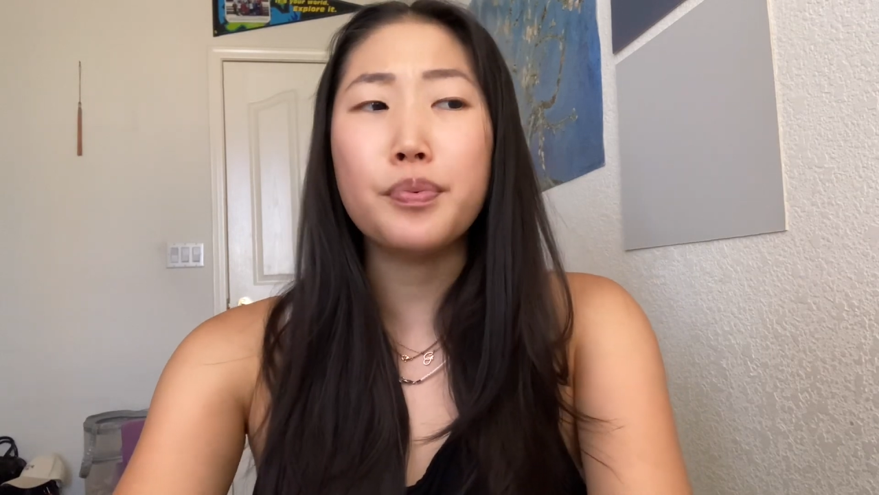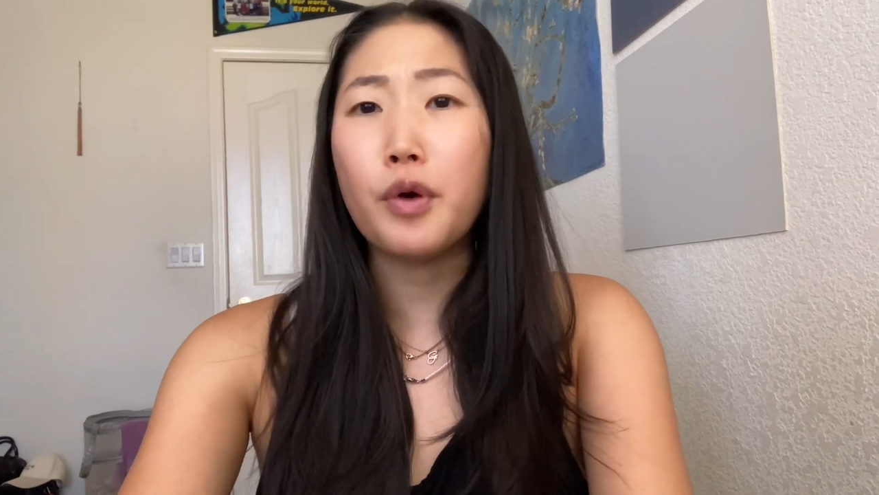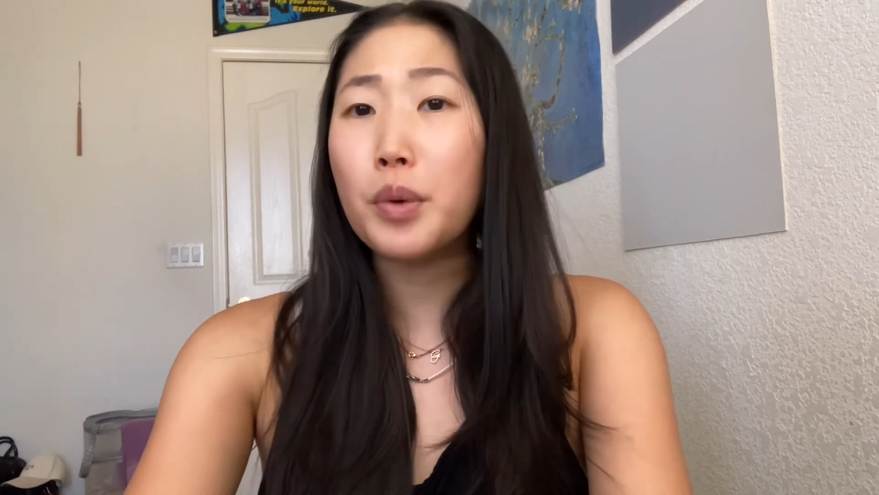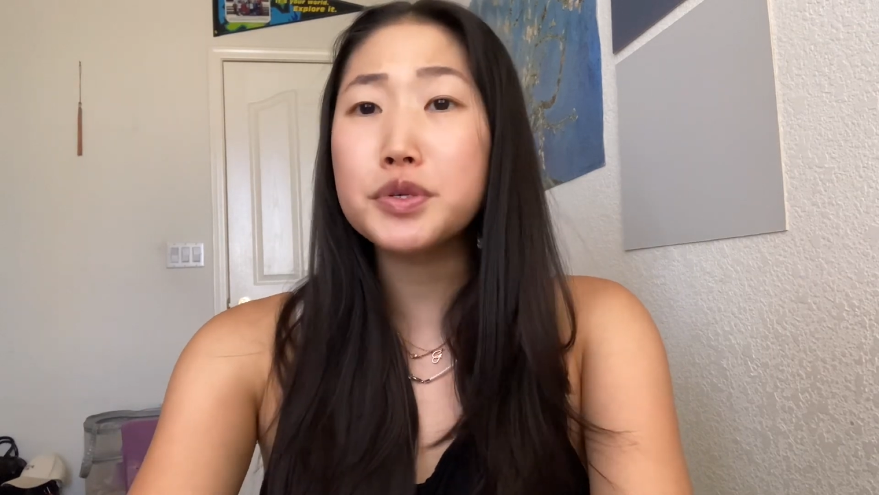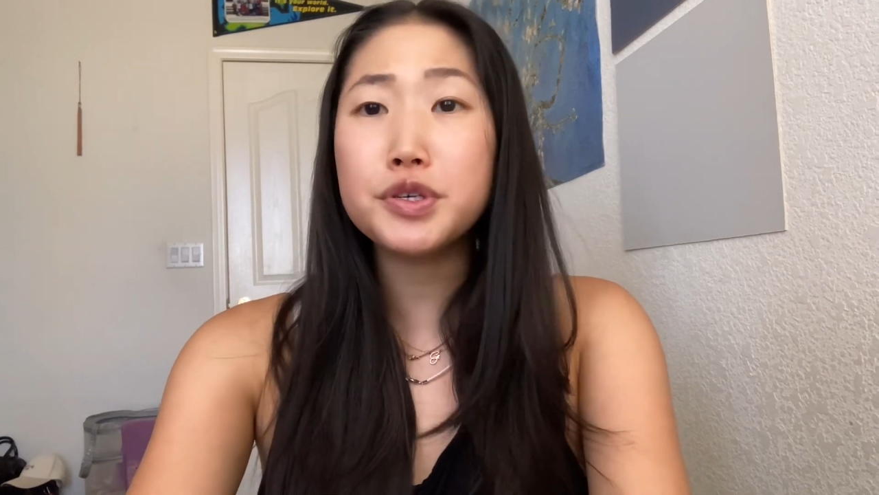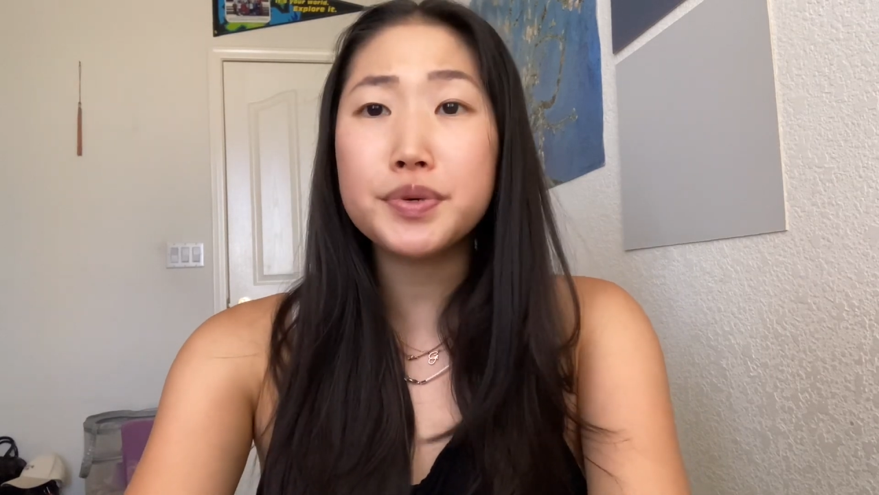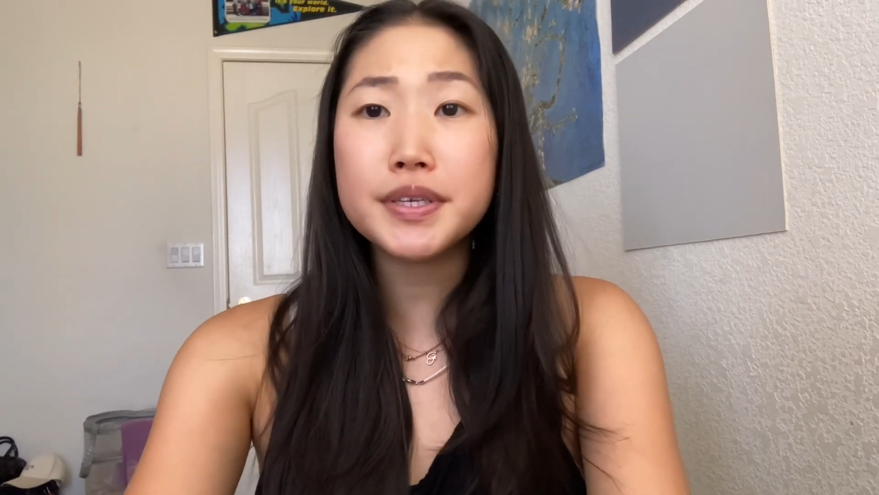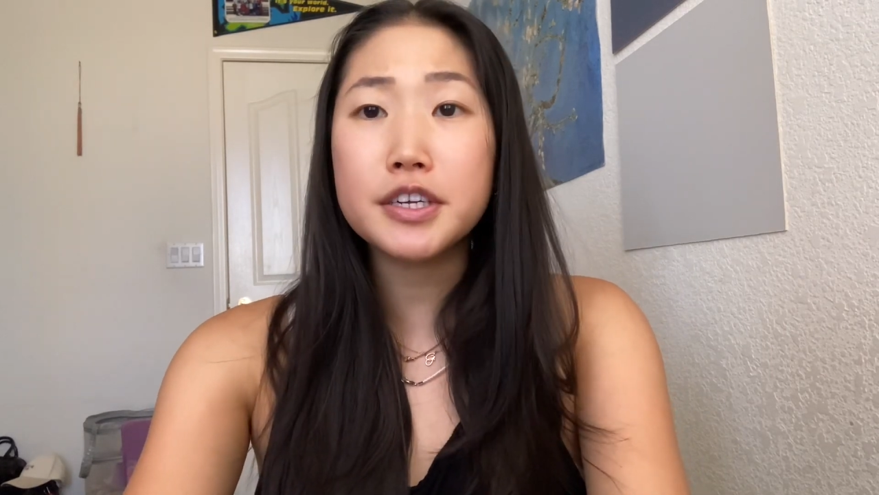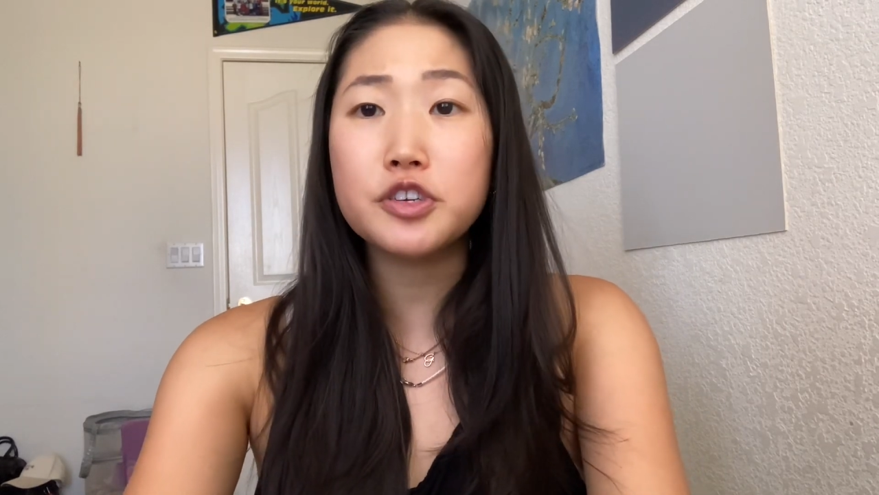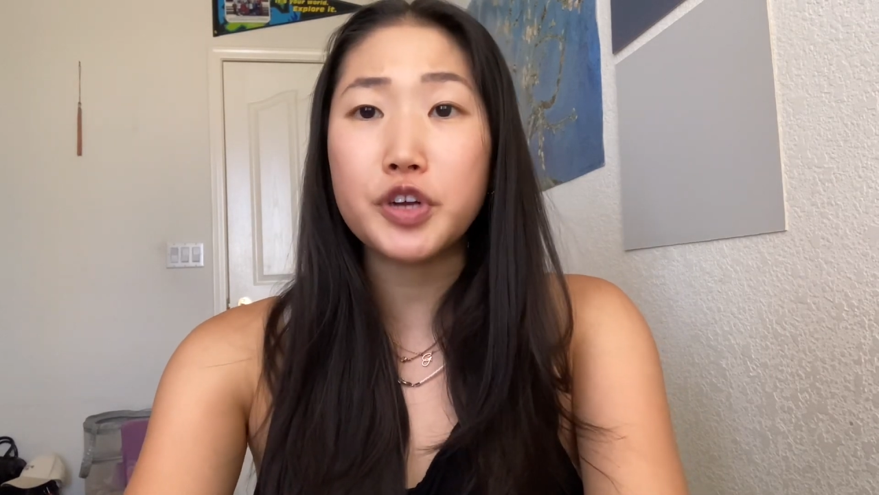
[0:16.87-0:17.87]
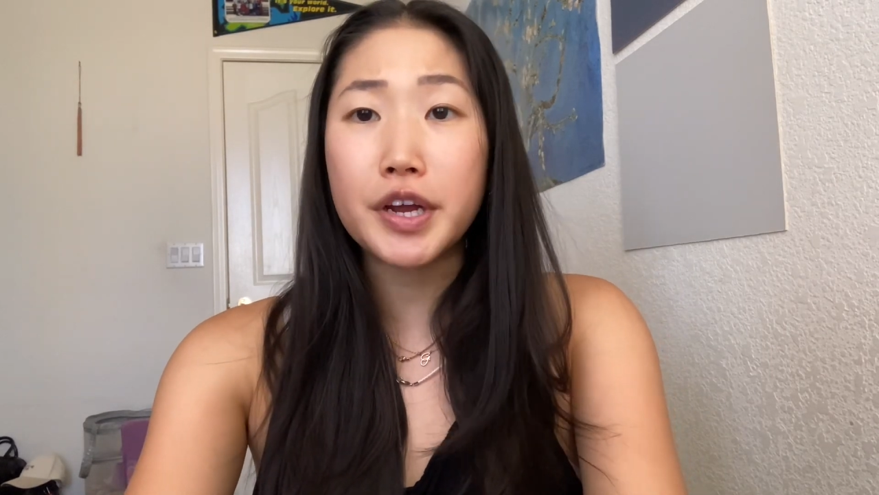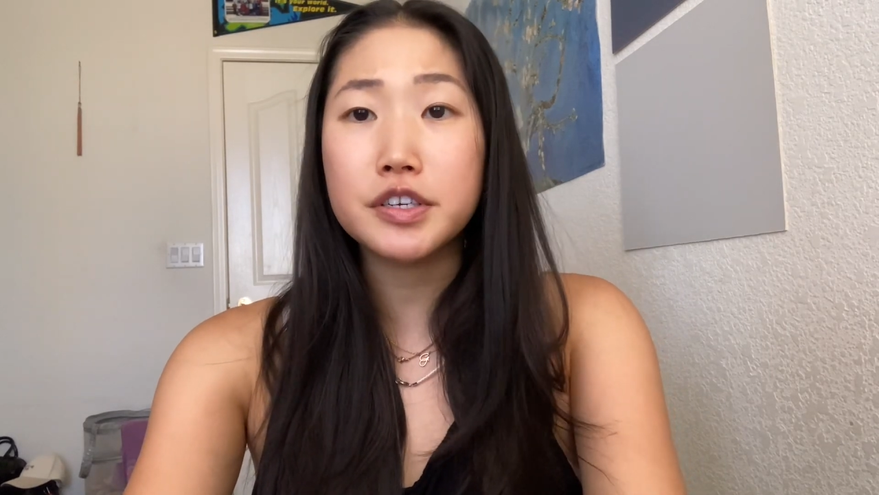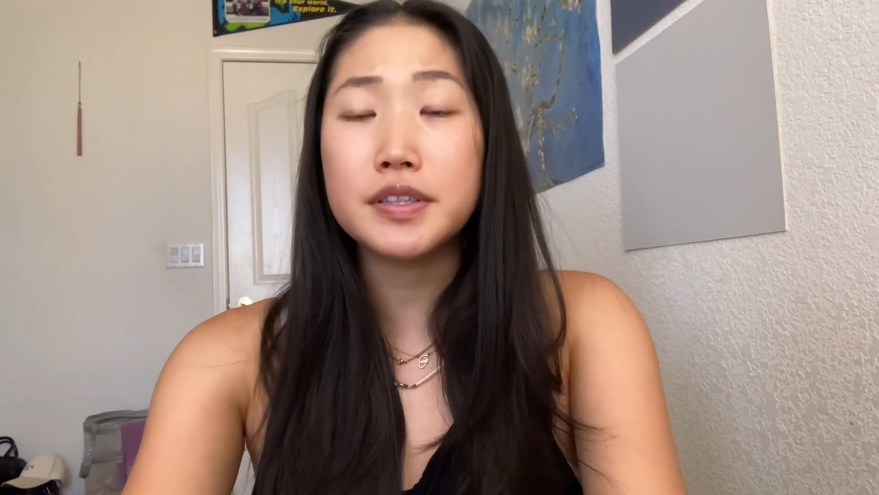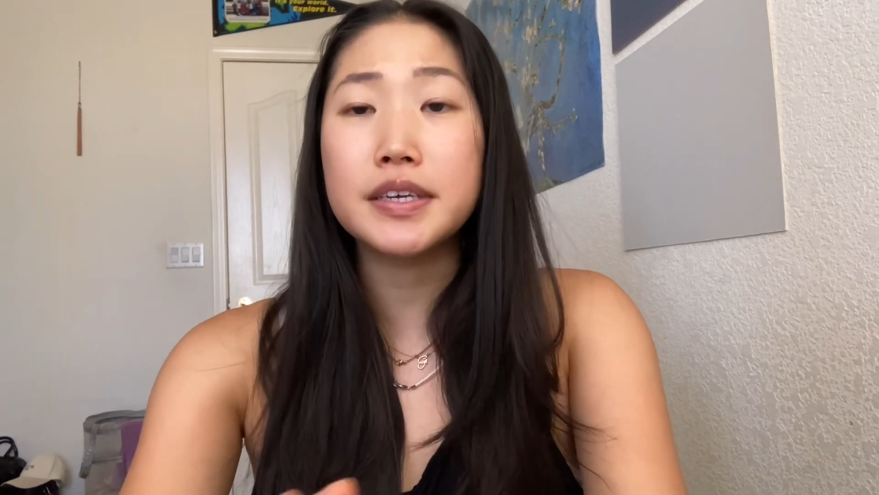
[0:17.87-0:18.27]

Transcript: promise you it's gonna change